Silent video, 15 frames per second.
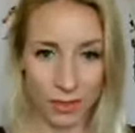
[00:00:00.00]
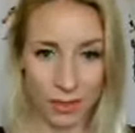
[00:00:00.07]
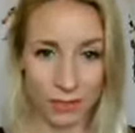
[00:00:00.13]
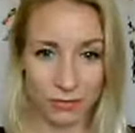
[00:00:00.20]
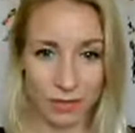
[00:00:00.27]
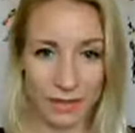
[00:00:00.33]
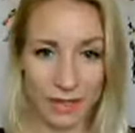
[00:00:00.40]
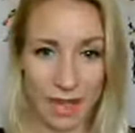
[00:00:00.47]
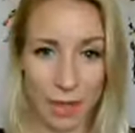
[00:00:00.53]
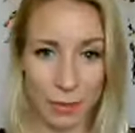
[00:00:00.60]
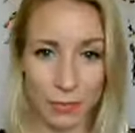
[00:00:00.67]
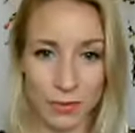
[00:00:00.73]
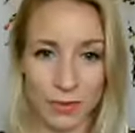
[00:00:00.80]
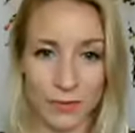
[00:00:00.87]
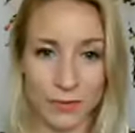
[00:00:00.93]
to really
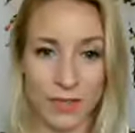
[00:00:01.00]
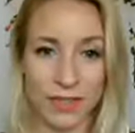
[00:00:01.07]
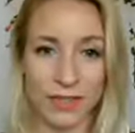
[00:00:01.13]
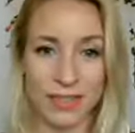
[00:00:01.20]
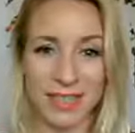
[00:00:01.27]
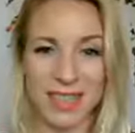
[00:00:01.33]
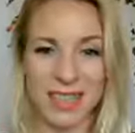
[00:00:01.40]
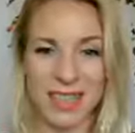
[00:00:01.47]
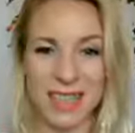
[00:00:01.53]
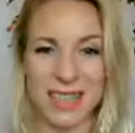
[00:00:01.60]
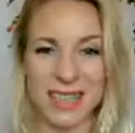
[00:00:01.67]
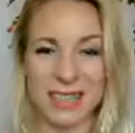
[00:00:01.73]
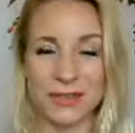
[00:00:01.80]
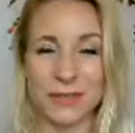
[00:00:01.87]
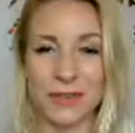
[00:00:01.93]
help us feel the
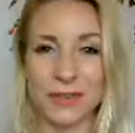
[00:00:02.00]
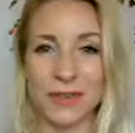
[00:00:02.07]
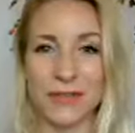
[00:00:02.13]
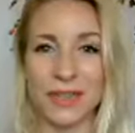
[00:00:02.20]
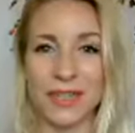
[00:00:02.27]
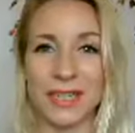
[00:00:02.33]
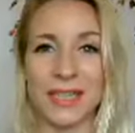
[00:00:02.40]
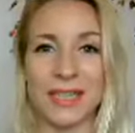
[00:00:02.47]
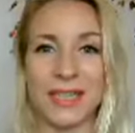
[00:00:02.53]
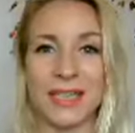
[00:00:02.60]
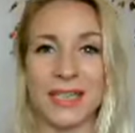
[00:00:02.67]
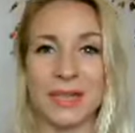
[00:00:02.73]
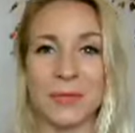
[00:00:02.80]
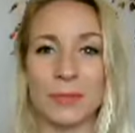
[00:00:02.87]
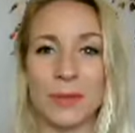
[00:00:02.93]
sense of
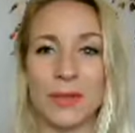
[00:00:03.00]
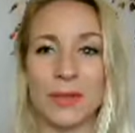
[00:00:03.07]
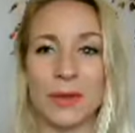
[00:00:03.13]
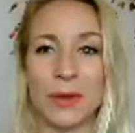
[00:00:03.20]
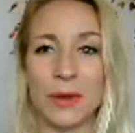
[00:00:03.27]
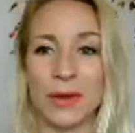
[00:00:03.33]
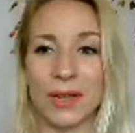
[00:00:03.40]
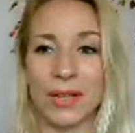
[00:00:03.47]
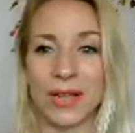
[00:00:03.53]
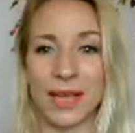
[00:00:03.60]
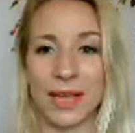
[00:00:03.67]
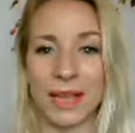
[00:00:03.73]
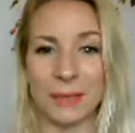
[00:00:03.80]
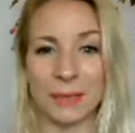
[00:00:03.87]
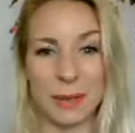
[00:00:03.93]
divinity and
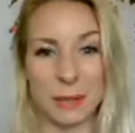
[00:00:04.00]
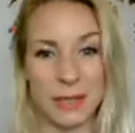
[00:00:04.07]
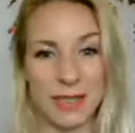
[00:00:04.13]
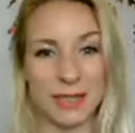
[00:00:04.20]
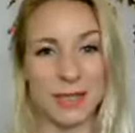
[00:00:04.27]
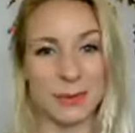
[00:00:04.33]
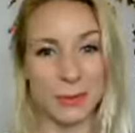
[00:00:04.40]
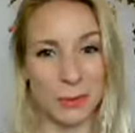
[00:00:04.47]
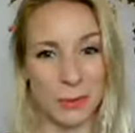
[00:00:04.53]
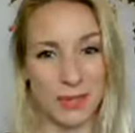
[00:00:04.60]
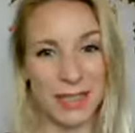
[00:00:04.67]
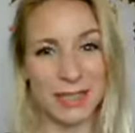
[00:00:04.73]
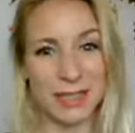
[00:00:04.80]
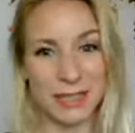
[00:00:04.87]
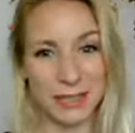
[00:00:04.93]
belonging. Maybe this is what we
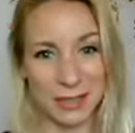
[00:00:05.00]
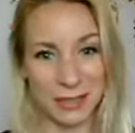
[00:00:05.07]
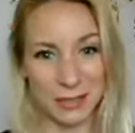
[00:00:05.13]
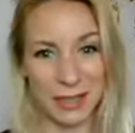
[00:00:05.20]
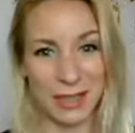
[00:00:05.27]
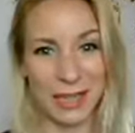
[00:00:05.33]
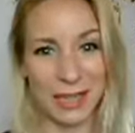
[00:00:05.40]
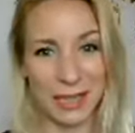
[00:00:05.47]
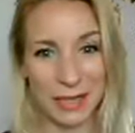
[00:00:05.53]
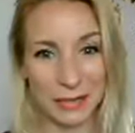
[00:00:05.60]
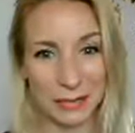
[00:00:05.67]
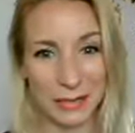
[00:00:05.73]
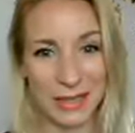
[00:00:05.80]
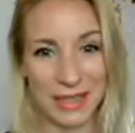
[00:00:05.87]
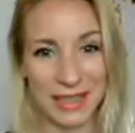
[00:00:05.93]
need to start the
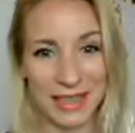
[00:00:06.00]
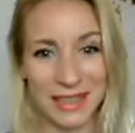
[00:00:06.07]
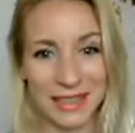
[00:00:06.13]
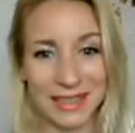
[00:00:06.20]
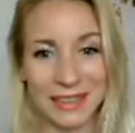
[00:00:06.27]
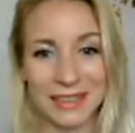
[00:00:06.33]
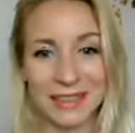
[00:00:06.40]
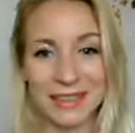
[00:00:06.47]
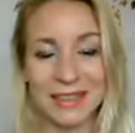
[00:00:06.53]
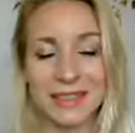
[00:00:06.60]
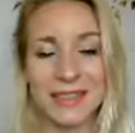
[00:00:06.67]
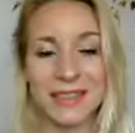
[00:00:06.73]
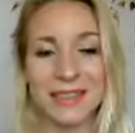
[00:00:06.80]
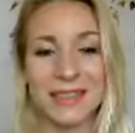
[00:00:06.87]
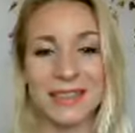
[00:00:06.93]
healing with, yeah?
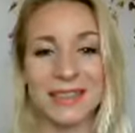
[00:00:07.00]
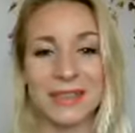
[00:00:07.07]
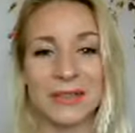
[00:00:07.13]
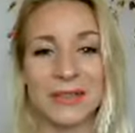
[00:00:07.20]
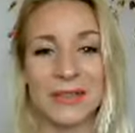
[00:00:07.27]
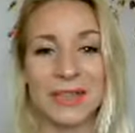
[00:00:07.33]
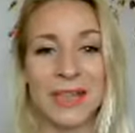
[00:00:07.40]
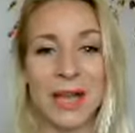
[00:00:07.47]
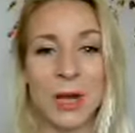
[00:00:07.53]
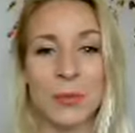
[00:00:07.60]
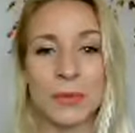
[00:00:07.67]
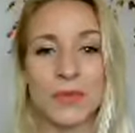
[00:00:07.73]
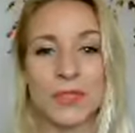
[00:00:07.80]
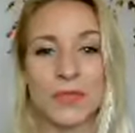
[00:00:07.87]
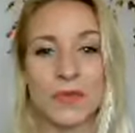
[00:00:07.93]
Really
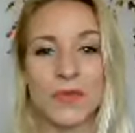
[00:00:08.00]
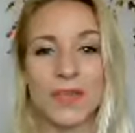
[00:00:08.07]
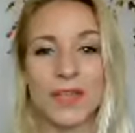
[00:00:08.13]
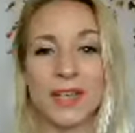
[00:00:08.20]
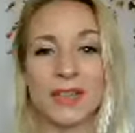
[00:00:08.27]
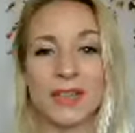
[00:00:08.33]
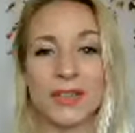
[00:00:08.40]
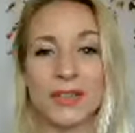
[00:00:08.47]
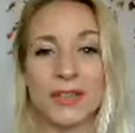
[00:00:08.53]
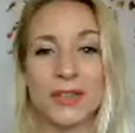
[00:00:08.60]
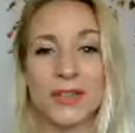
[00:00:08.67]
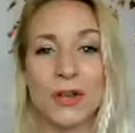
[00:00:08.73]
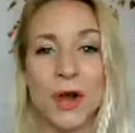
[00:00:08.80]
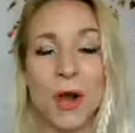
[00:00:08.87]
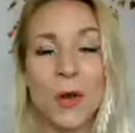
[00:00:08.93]
help us feel and
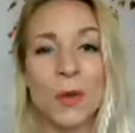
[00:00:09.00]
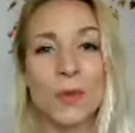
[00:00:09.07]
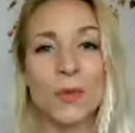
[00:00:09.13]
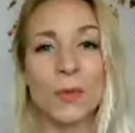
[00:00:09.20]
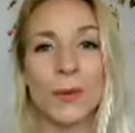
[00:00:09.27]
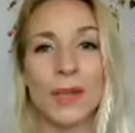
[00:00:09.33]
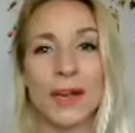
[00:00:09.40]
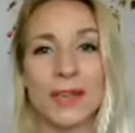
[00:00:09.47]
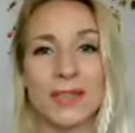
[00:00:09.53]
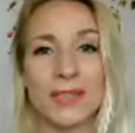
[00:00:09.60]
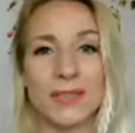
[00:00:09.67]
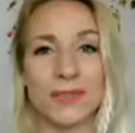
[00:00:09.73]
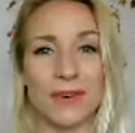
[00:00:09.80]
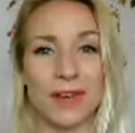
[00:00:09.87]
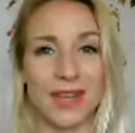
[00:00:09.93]
know that we are
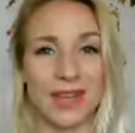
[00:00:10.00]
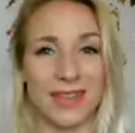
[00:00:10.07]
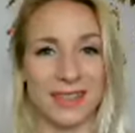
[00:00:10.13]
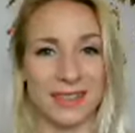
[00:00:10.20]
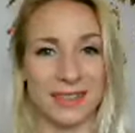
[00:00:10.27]
divine,